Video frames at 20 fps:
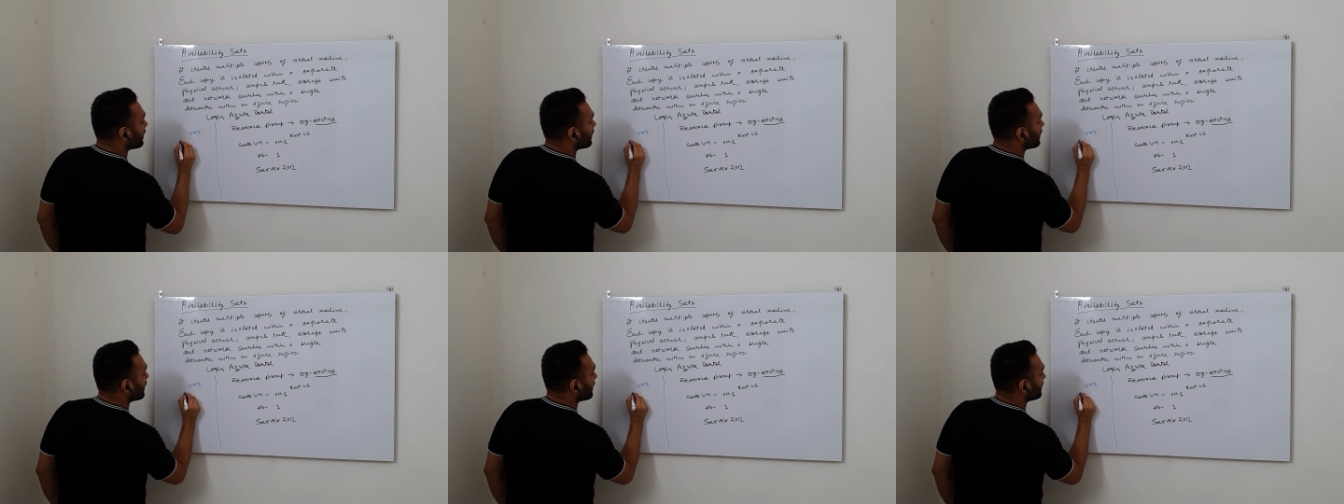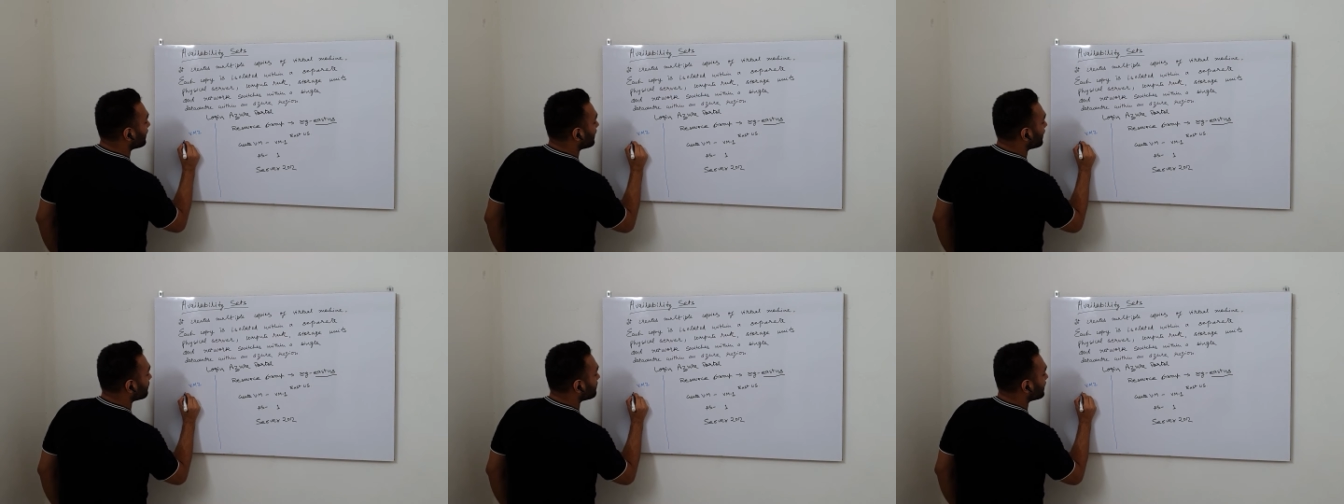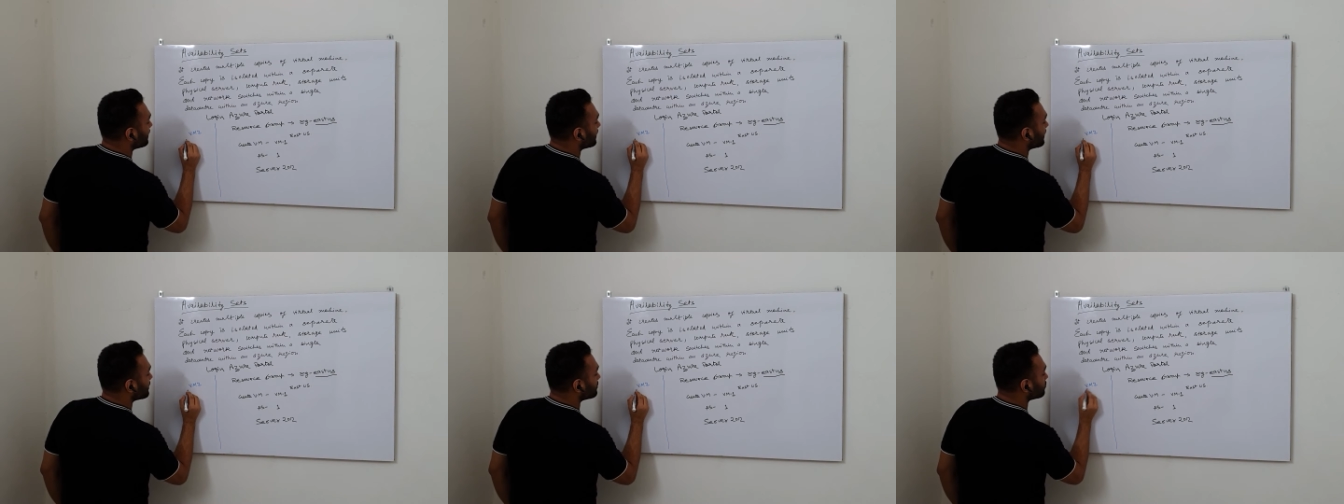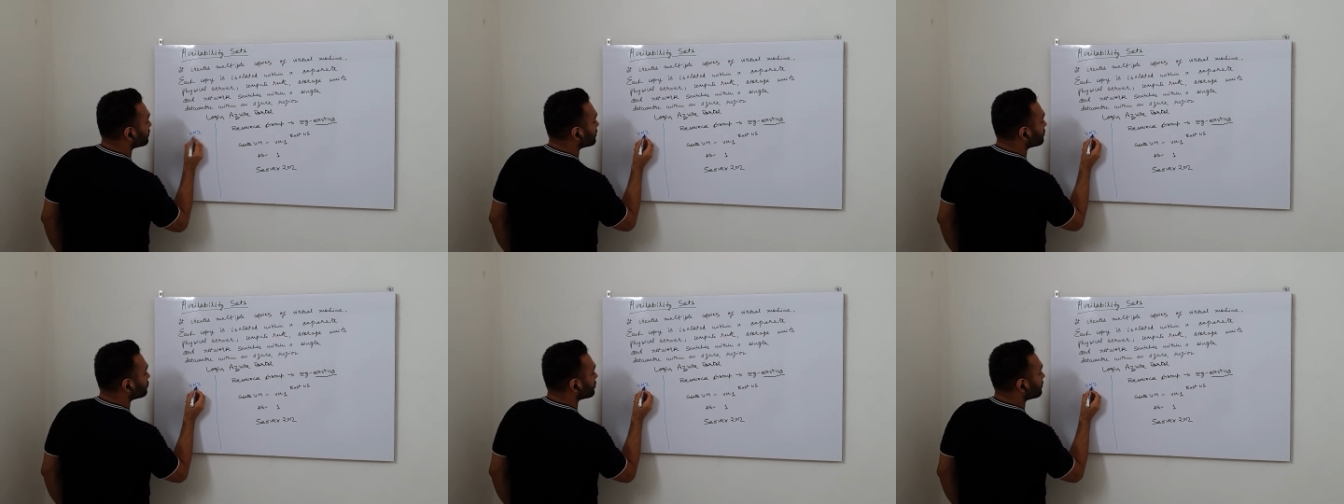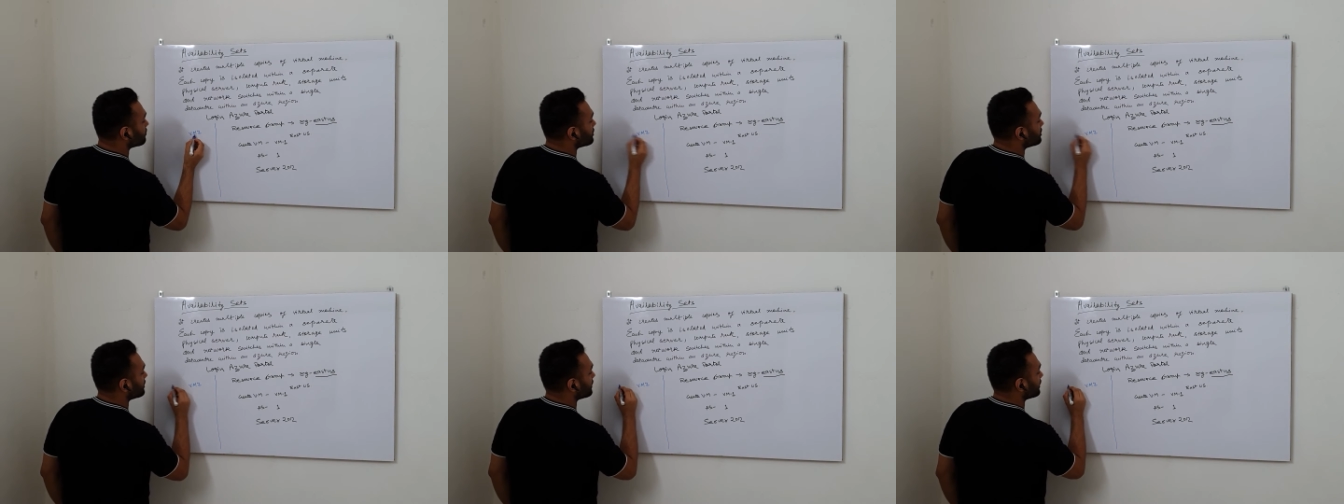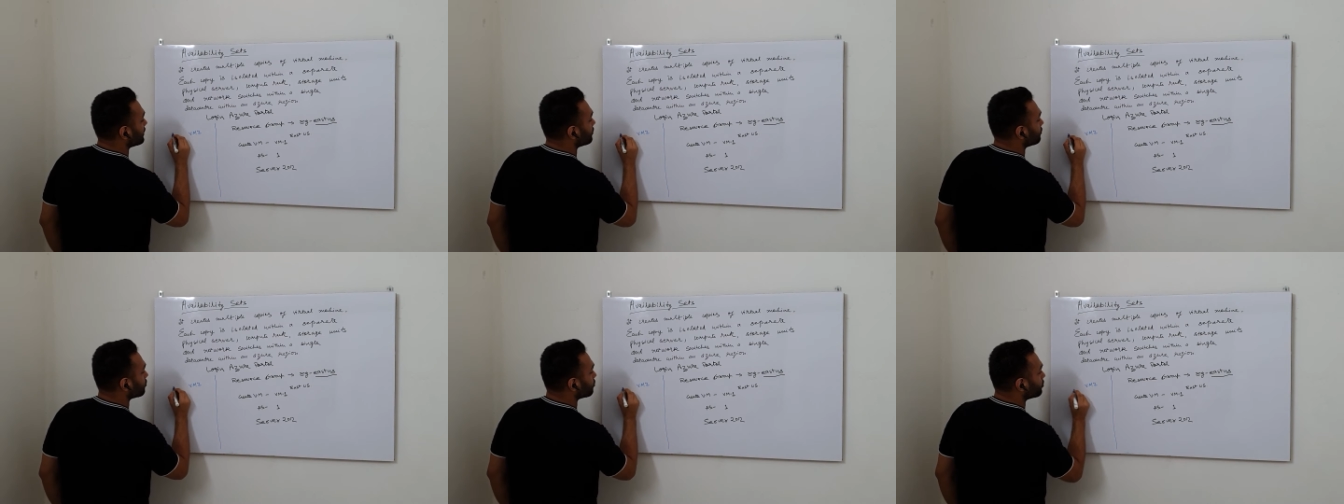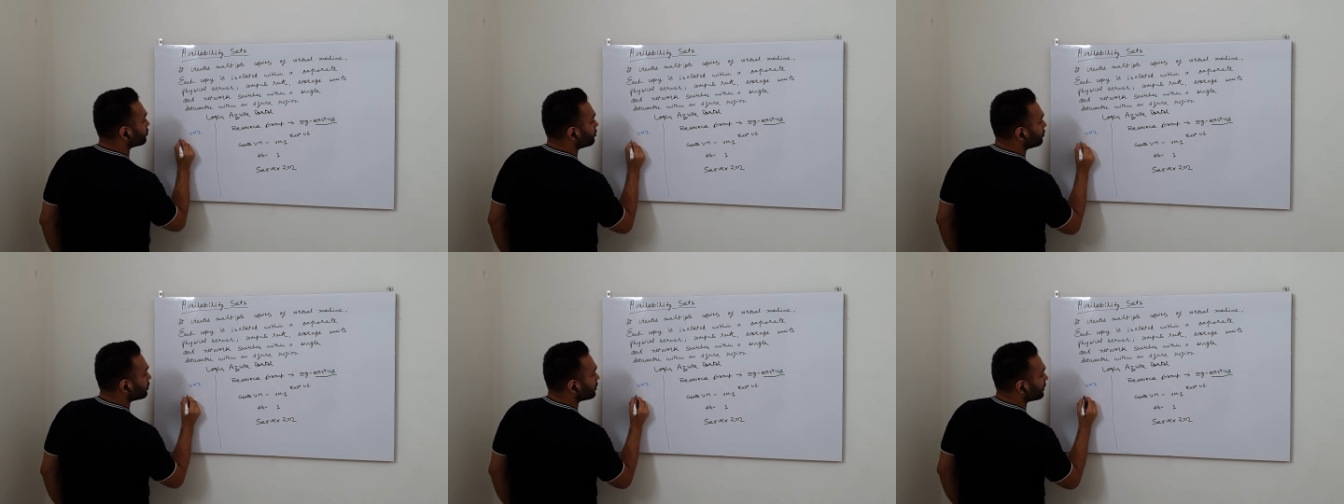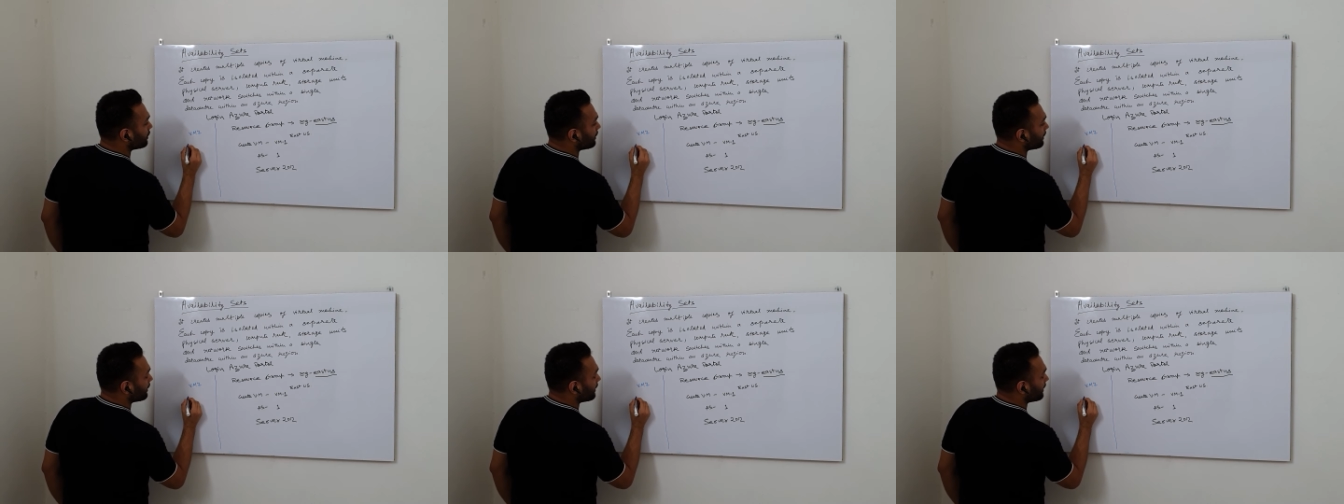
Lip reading: name it as virtual machine 2,